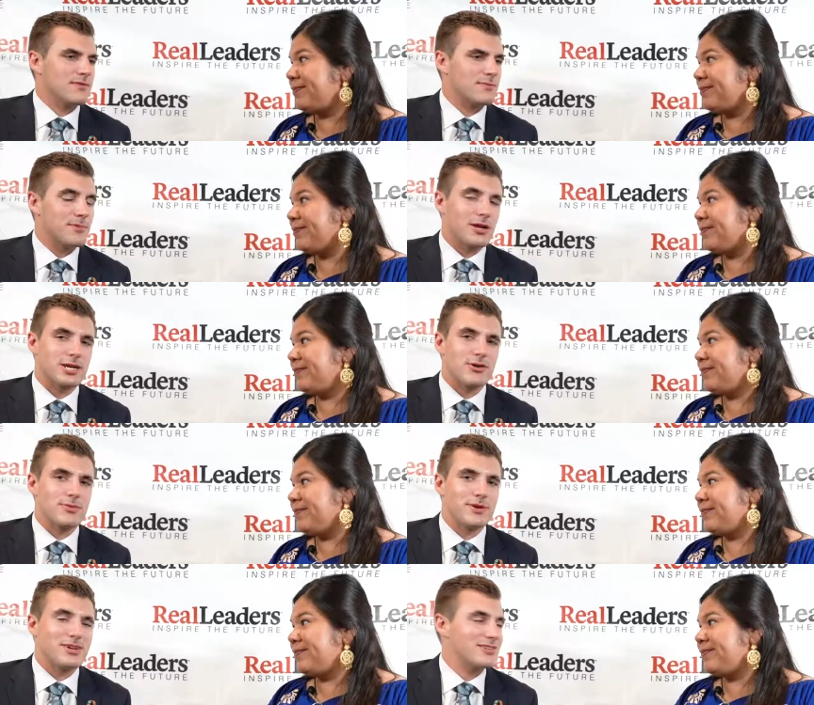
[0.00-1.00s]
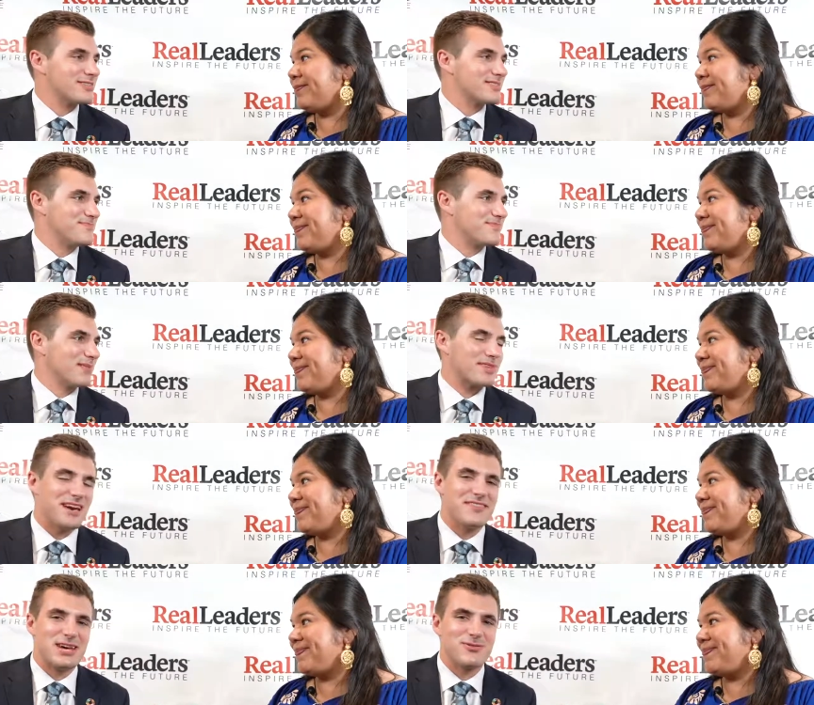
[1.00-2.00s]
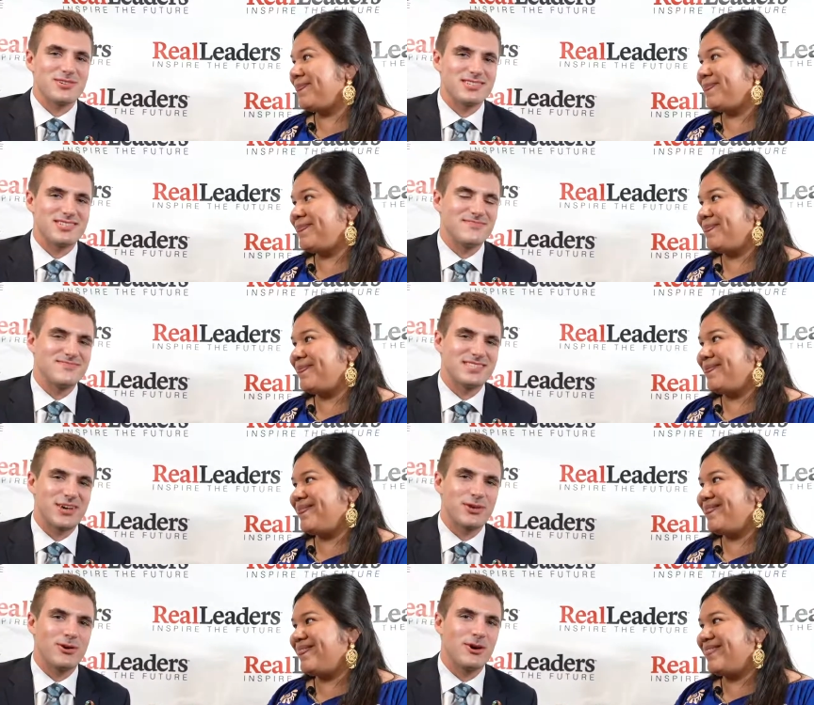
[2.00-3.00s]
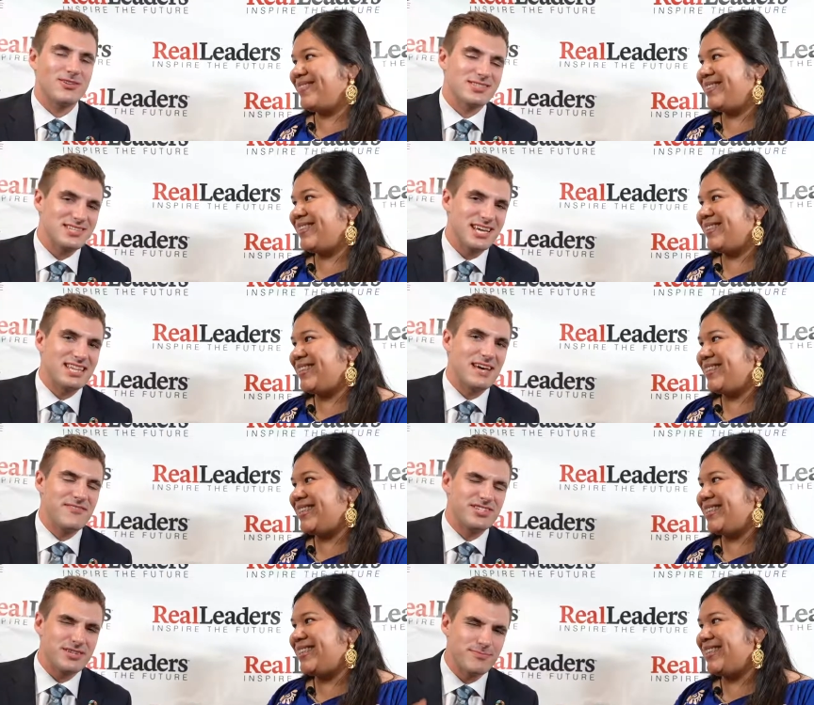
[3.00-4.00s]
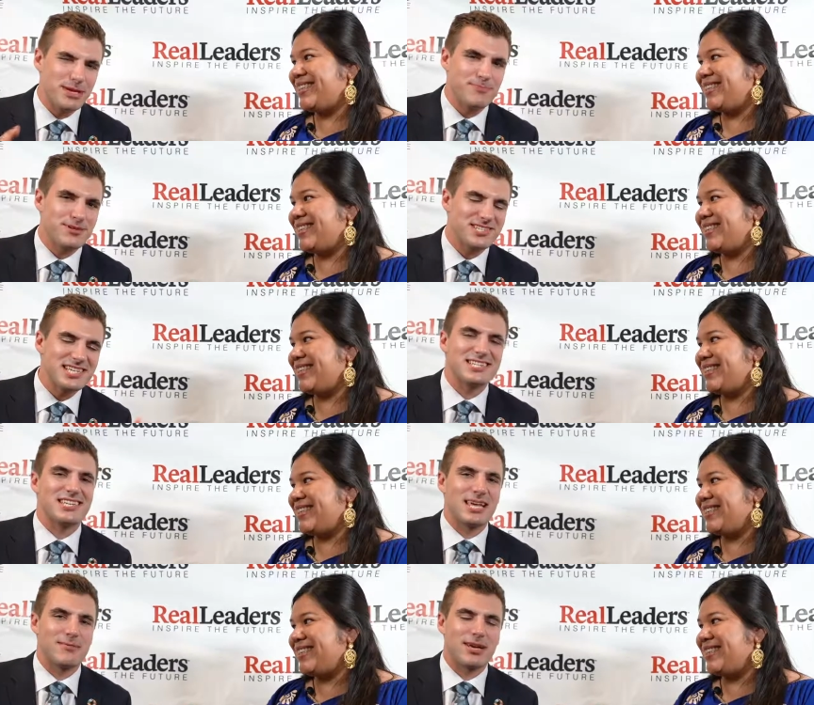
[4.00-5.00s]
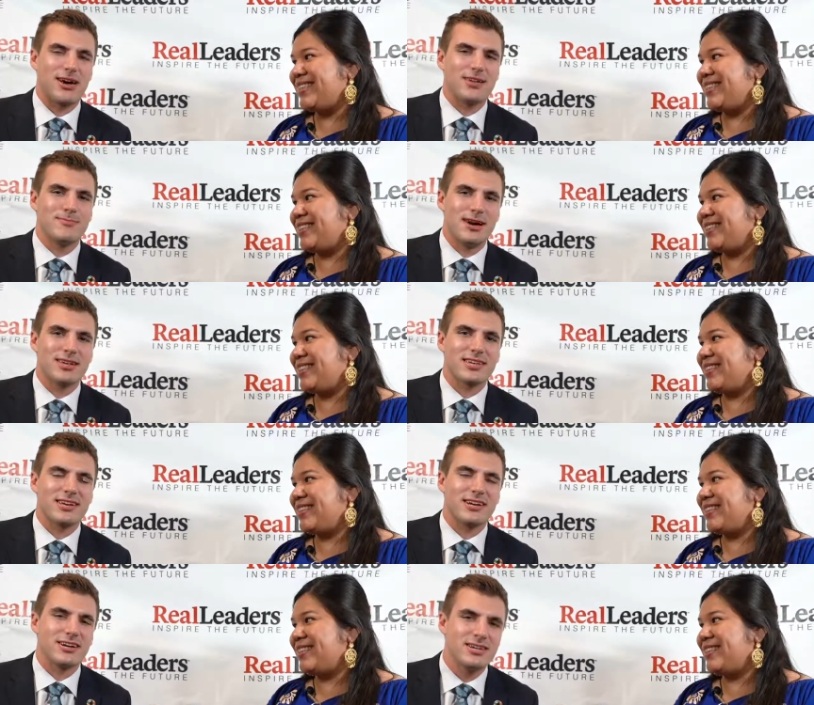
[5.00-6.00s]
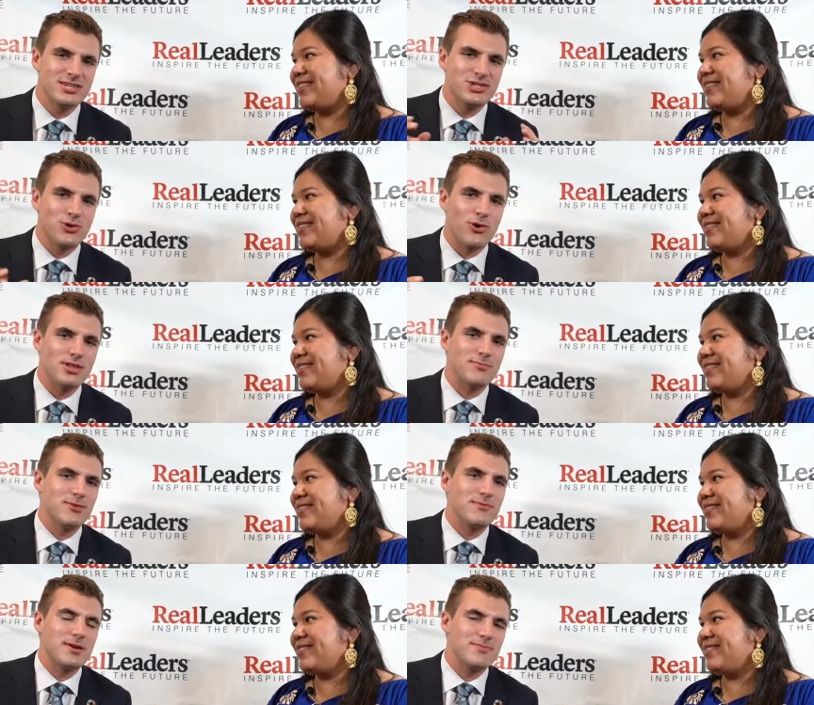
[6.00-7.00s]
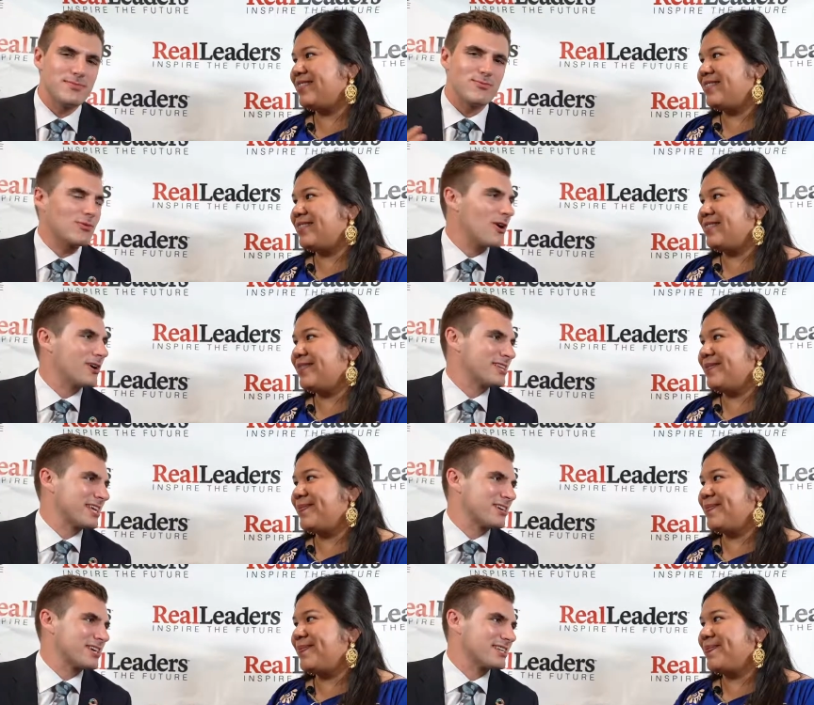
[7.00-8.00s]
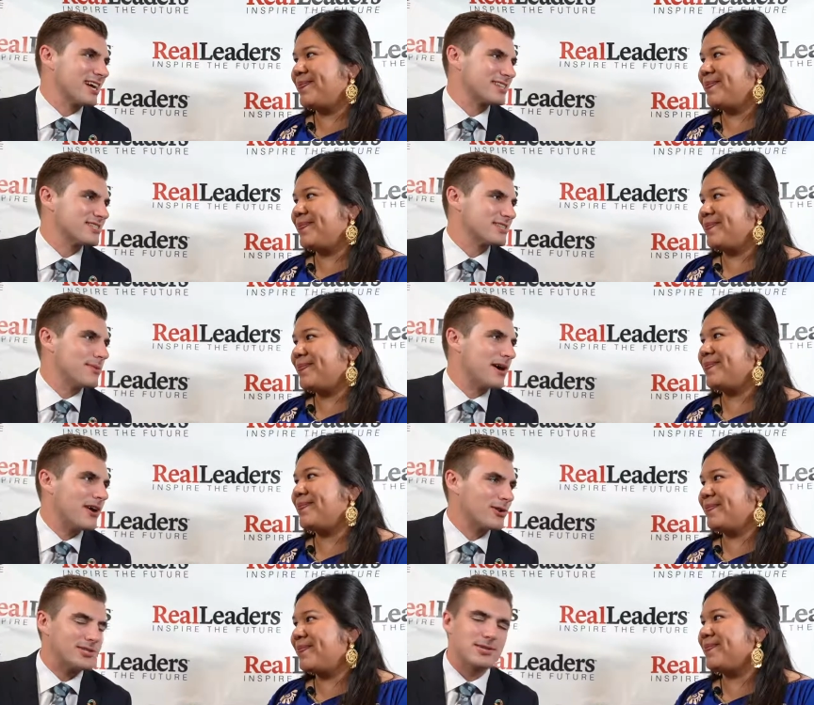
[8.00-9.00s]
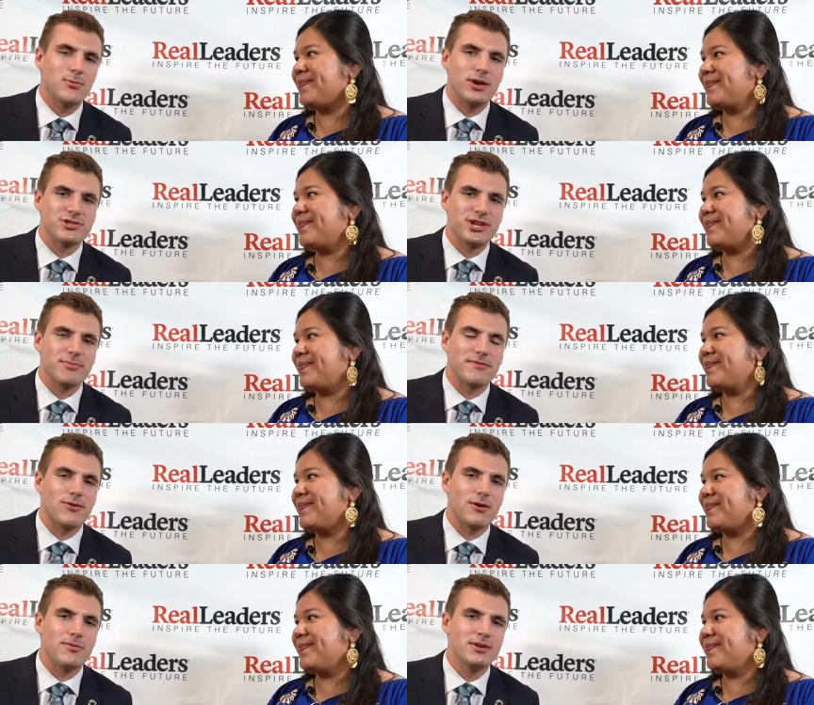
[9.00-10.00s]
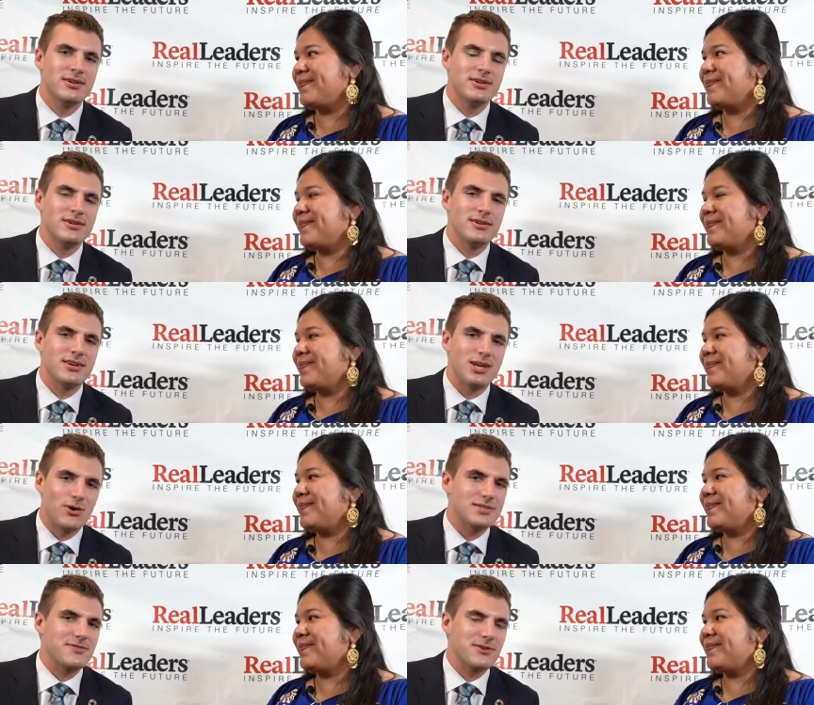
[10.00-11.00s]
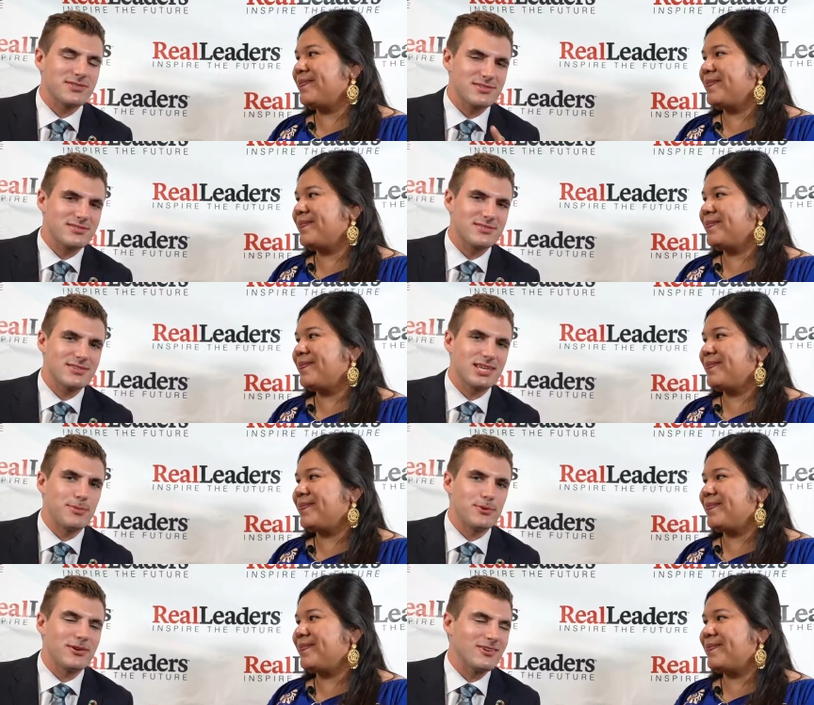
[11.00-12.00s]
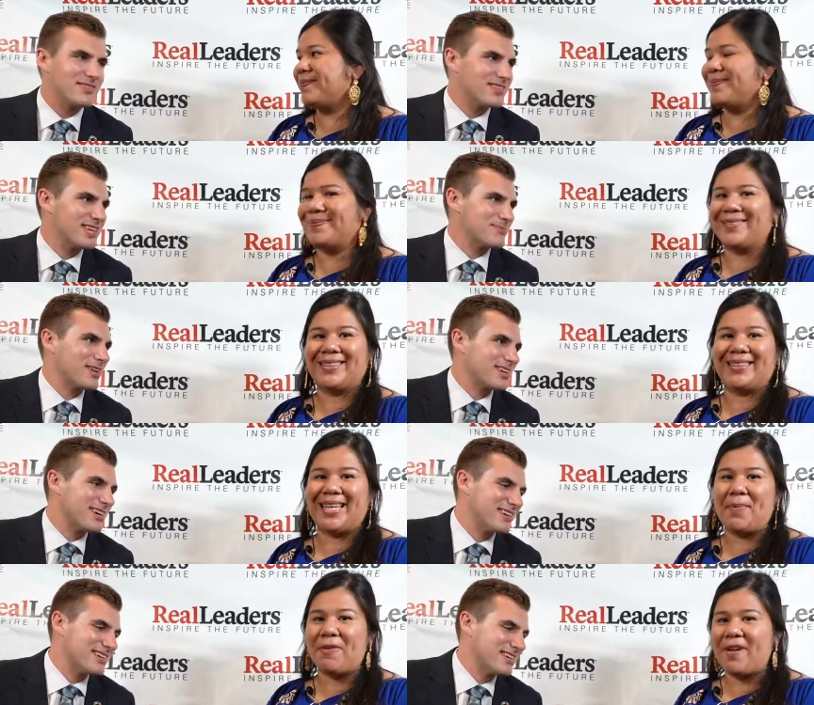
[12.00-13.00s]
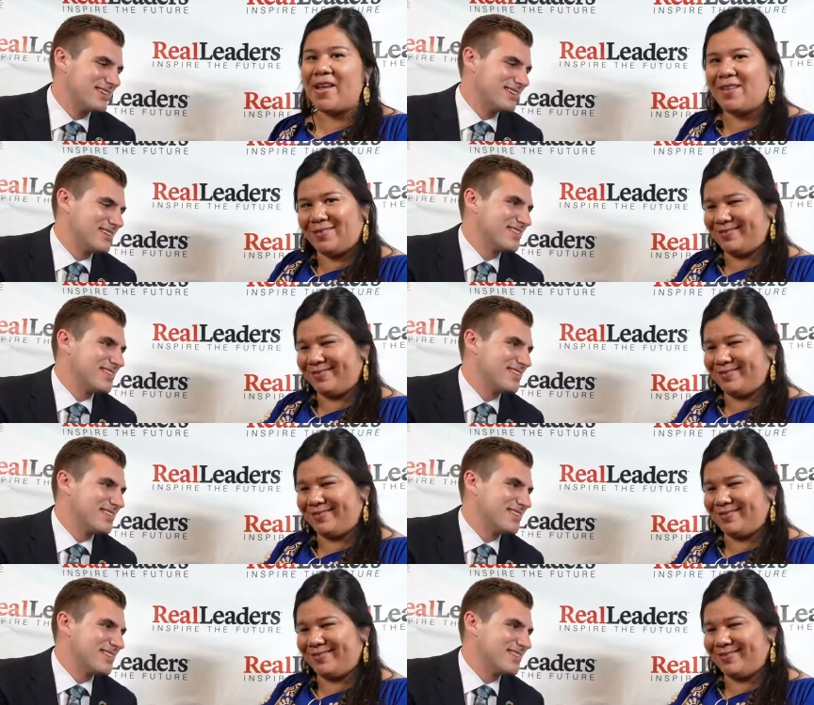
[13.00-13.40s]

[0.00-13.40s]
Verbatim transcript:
Speaker 1: Monica Ramirez, I'm Kevin Edwards, telling you all to set that vision, be persistent like Monica here, join the movement. We're all interconnected somehow in some way, shape, or form. And always, folks, keep it real. Thanks, Monica. Keep it real.